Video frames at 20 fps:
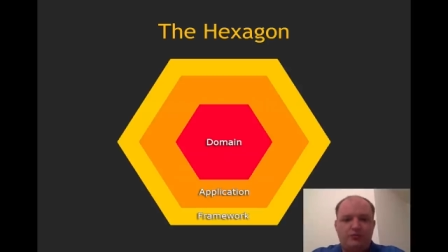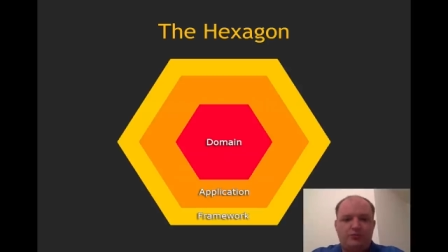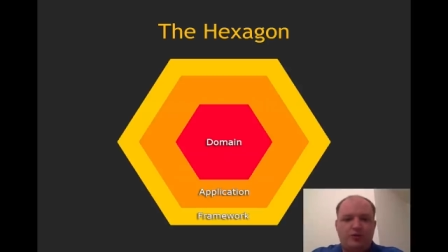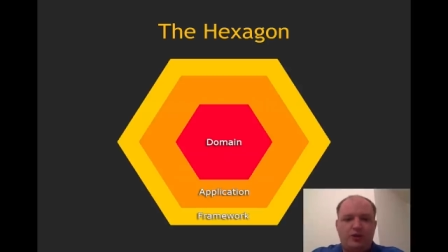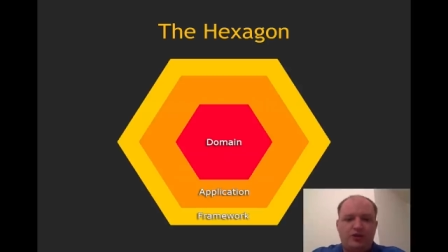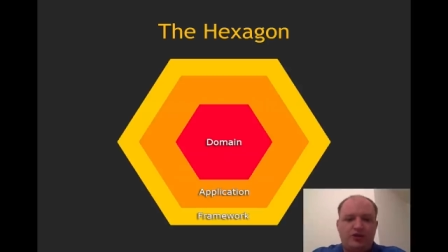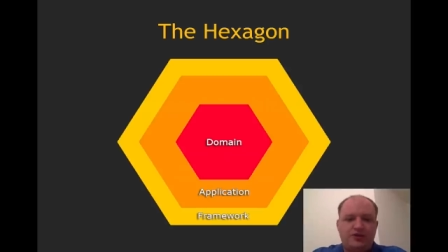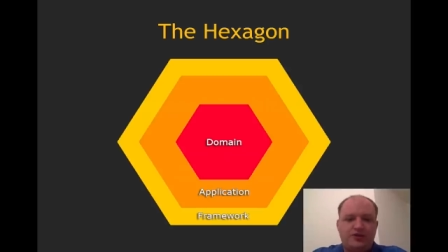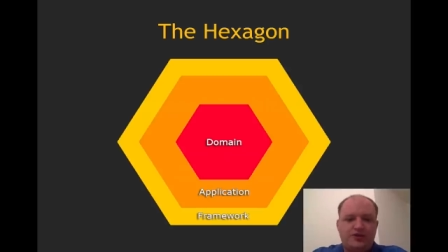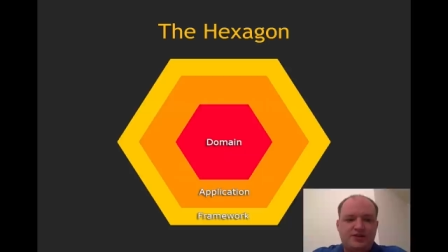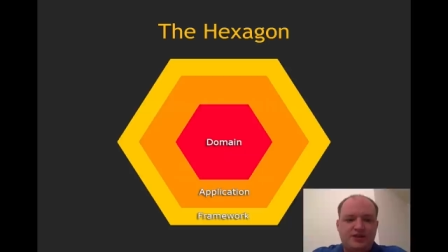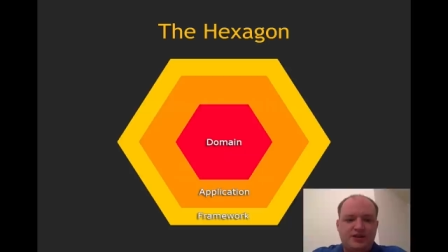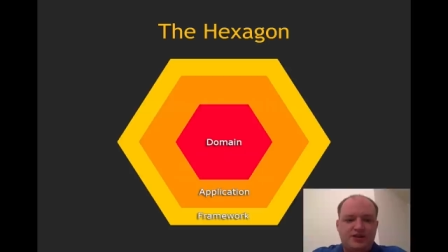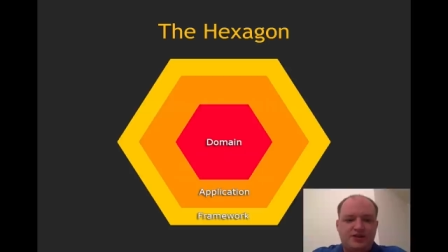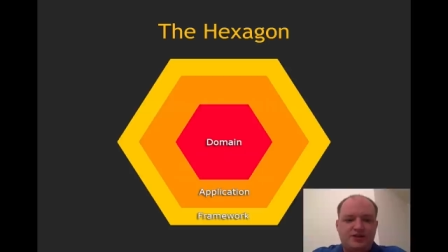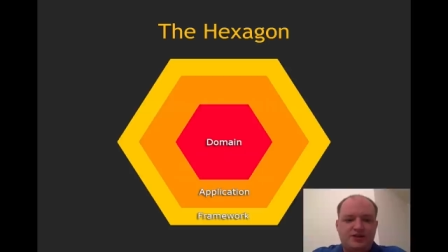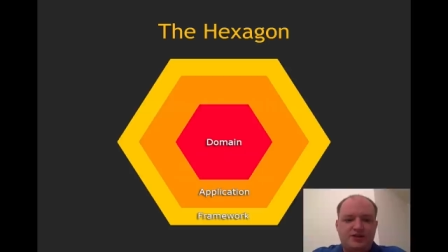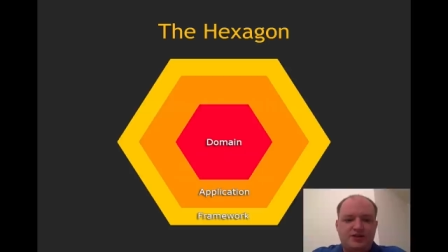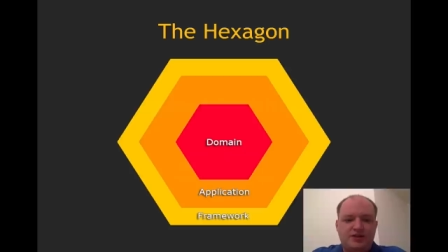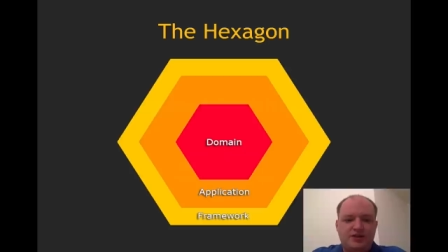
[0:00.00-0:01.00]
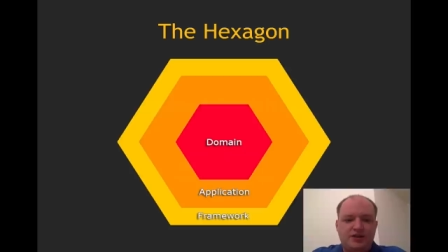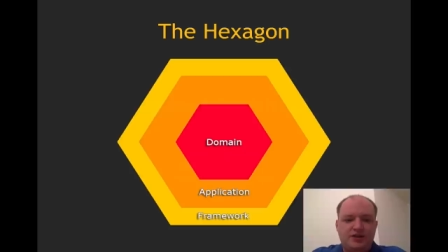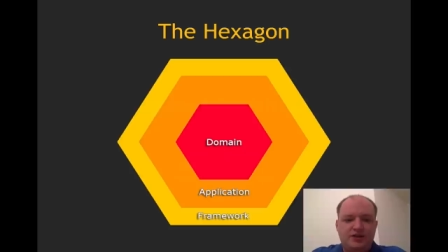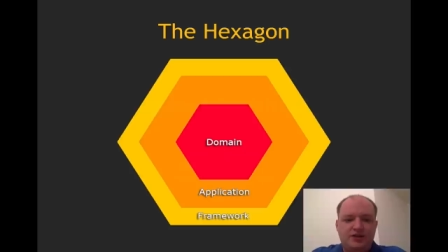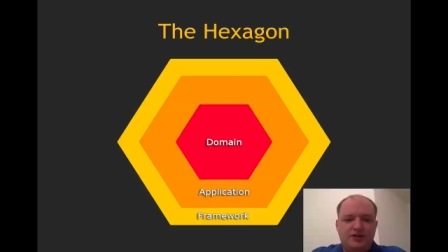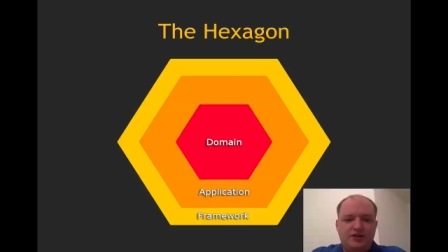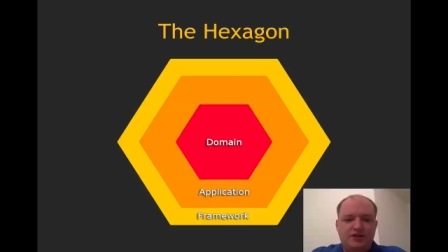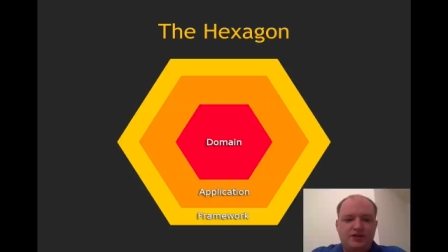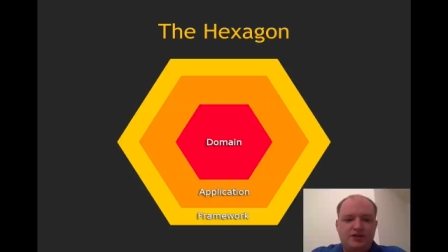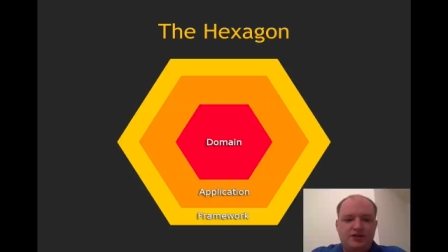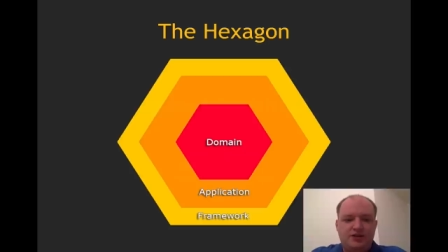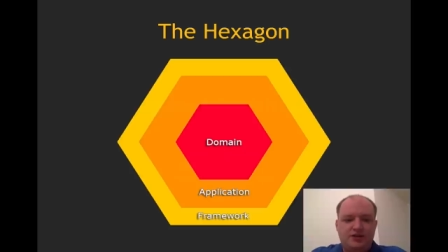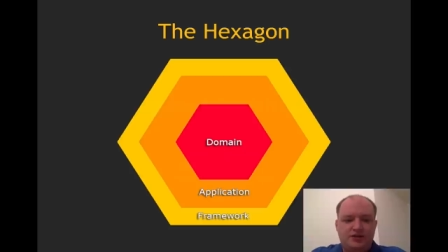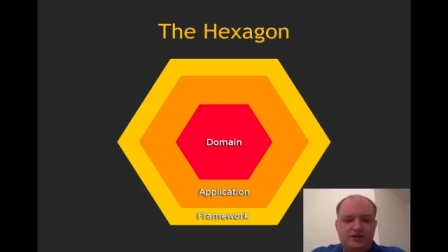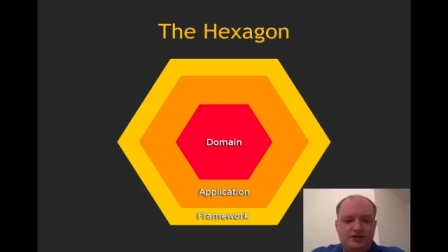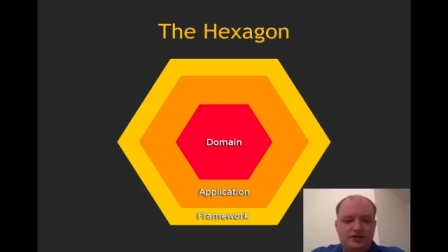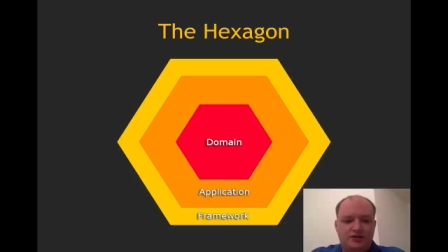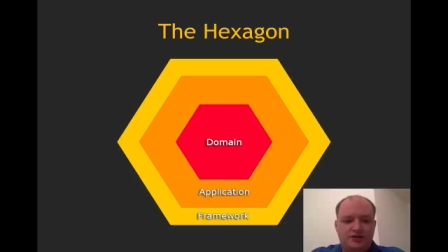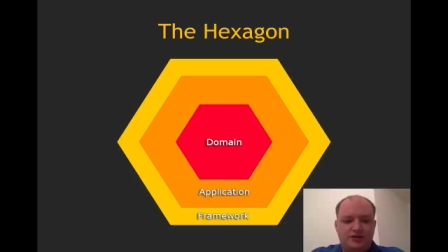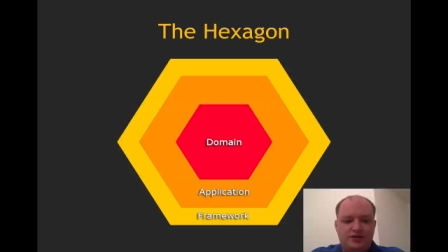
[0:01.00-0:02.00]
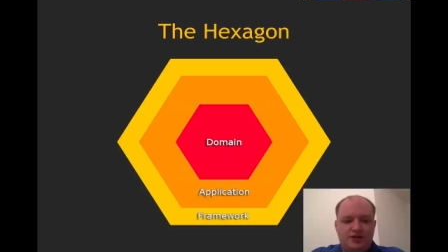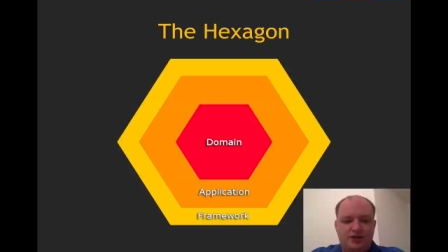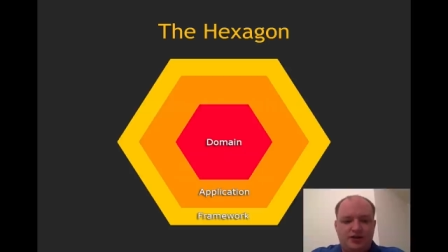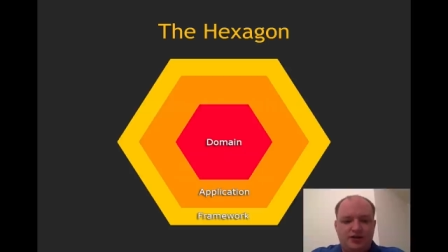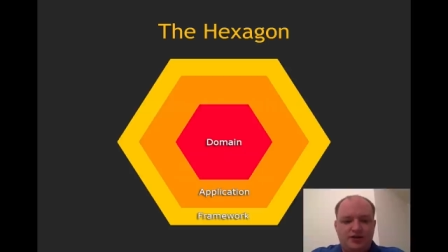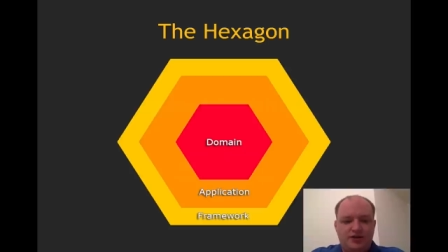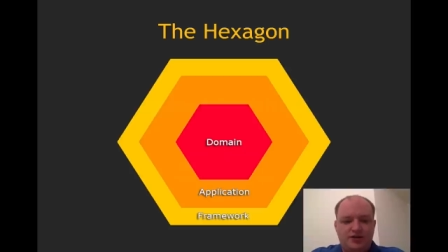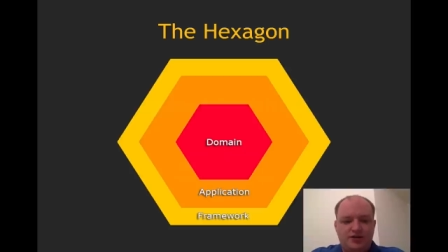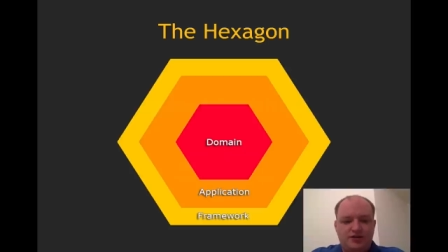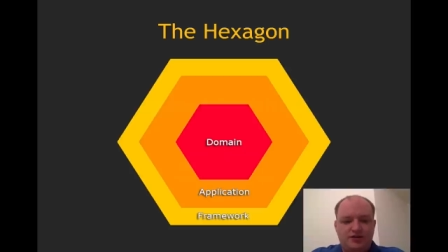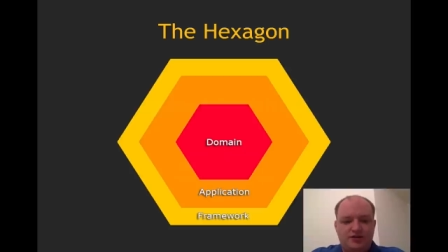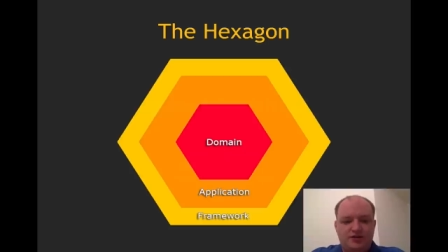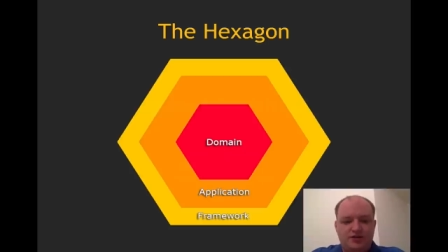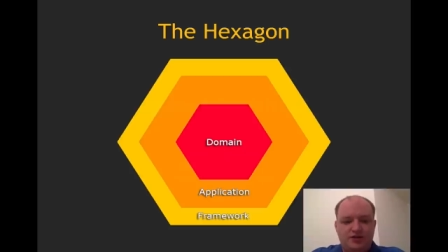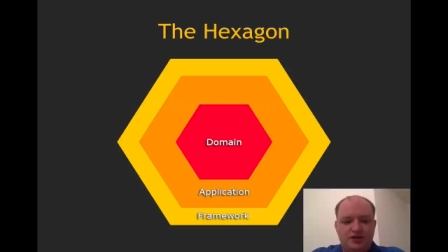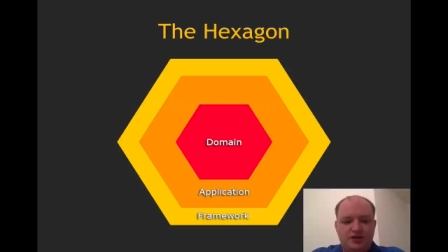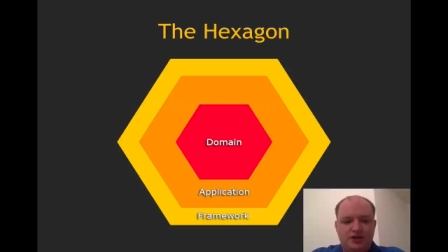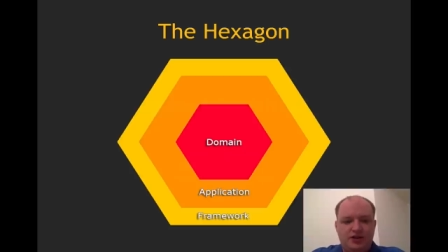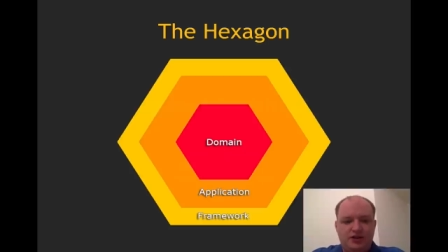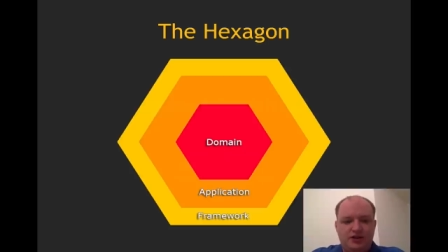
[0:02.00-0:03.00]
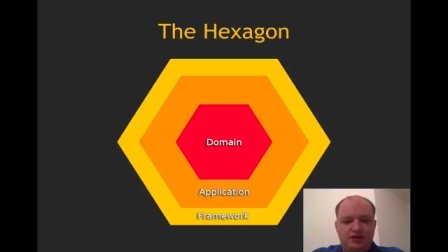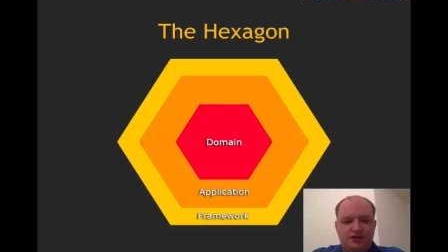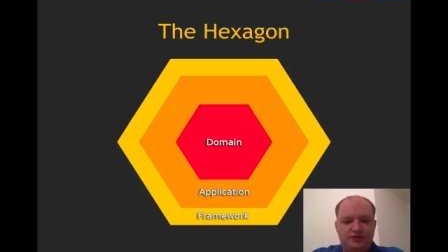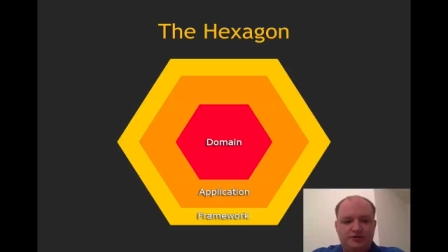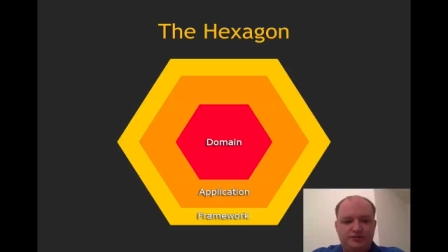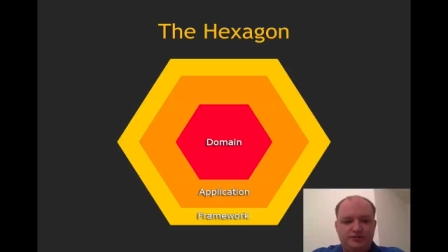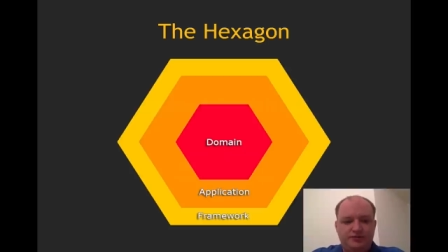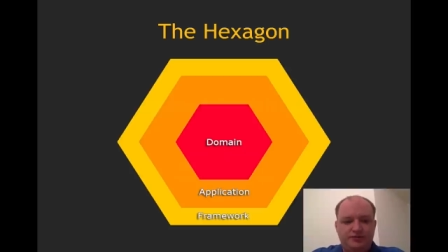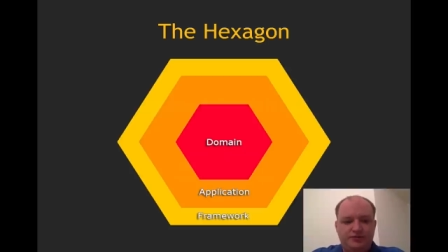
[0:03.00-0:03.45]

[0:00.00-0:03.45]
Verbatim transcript: with six sides as you see here